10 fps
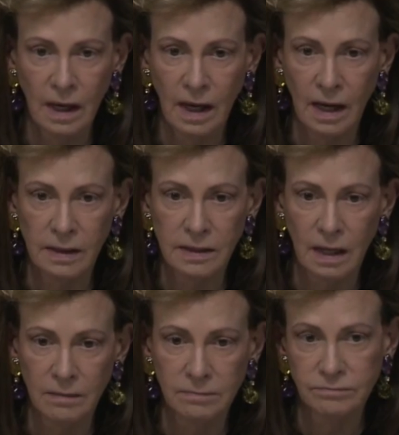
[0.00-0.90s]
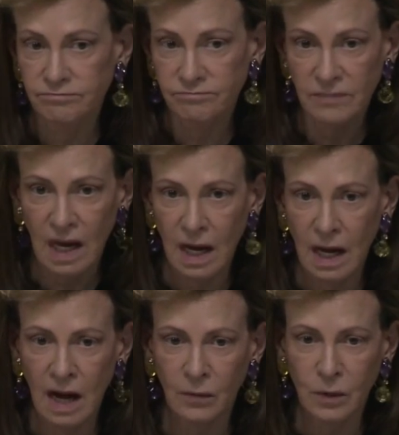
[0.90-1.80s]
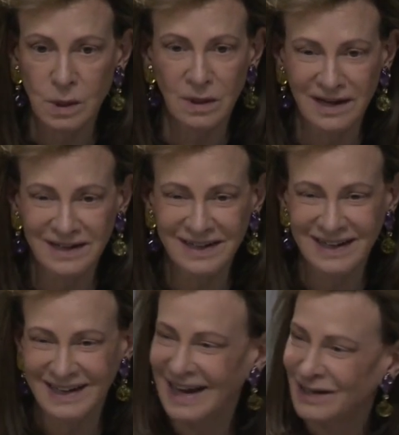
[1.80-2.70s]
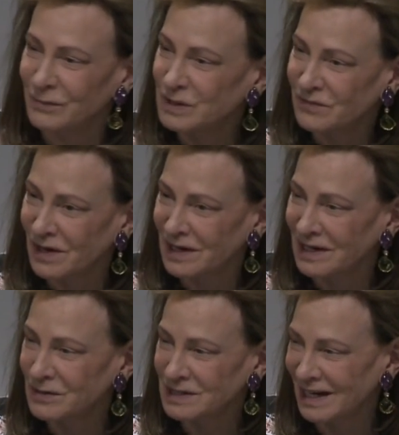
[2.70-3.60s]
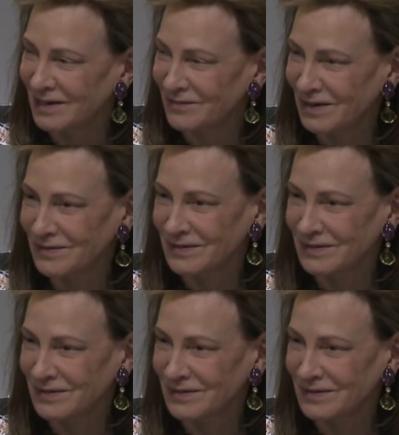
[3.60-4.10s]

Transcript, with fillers: and um, I wish her luck. And it was a very interesting interview.